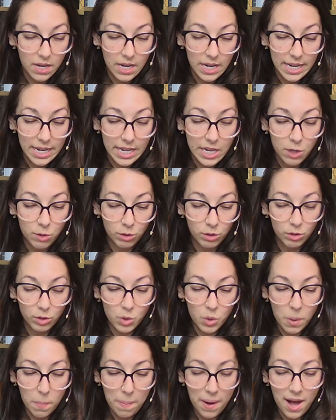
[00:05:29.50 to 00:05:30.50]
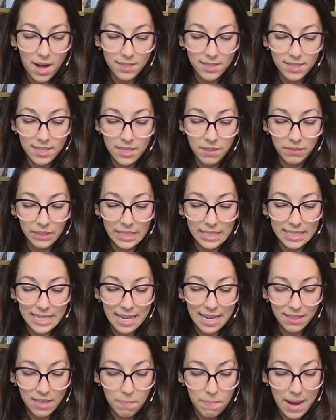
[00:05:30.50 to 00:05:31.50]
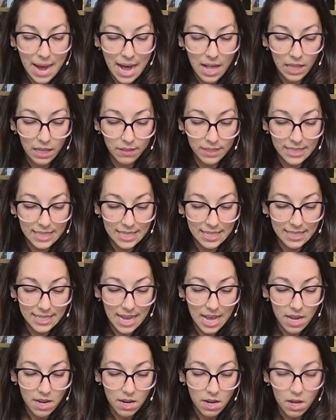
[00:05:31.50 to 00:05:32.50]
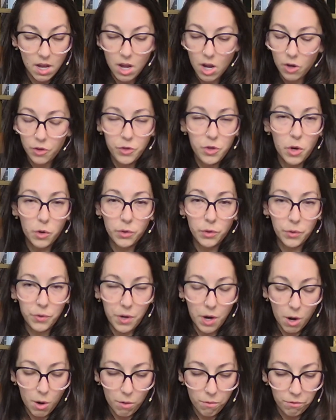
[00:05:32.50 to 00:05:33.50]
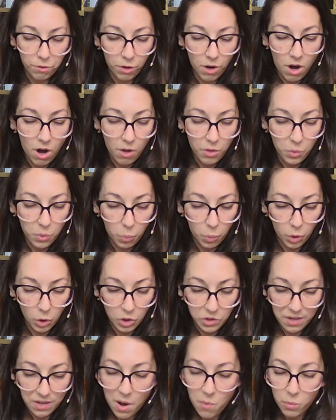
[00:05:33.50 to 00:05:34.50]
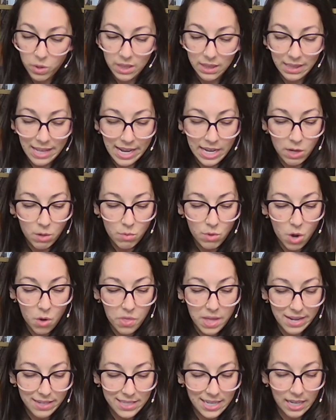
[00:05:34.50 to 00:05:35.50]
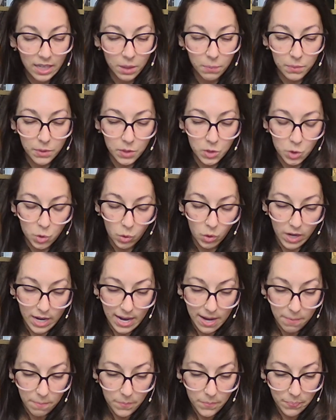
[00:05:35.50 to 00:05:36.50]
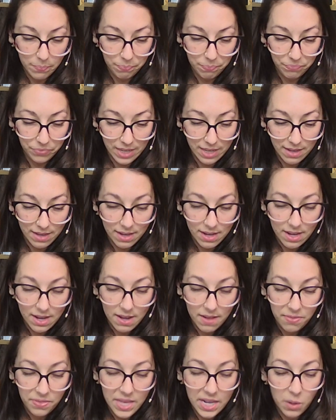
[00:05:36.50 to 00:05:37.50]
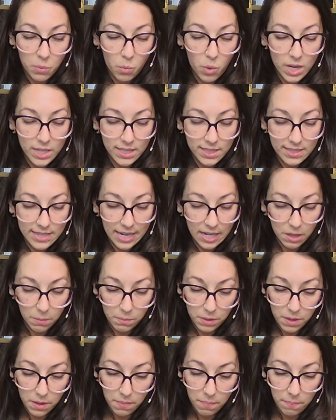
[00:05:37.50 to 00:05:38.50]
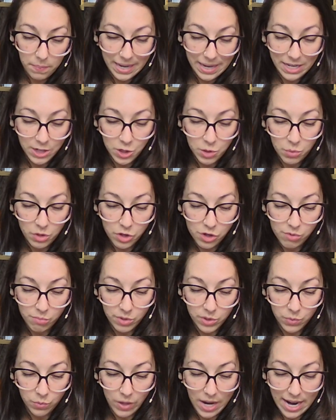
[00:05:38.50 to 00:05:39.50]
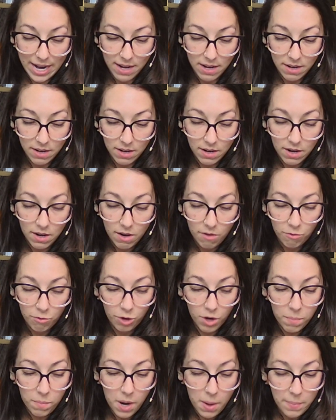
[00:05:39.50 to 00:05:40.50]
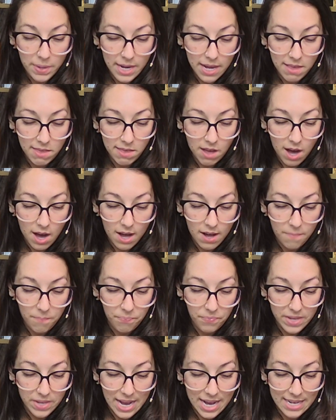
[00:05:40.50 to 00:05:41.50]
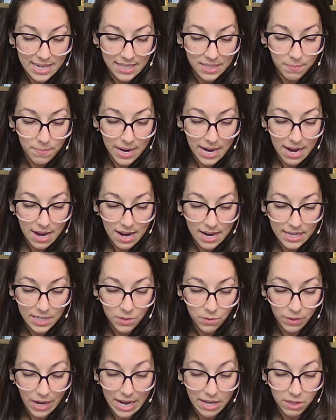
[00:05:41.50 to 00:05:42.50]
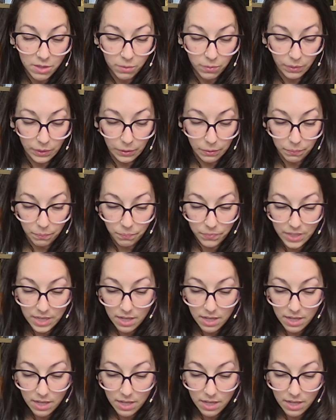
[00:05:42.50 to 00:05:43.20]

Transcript: He grew to a positively deathly pallor as he said, "No, no, no, for all the world I wouldn't let you know that terrible story." Then it was terrible. My intuition was right. For a moment I thought, and as my eyes ranged the room,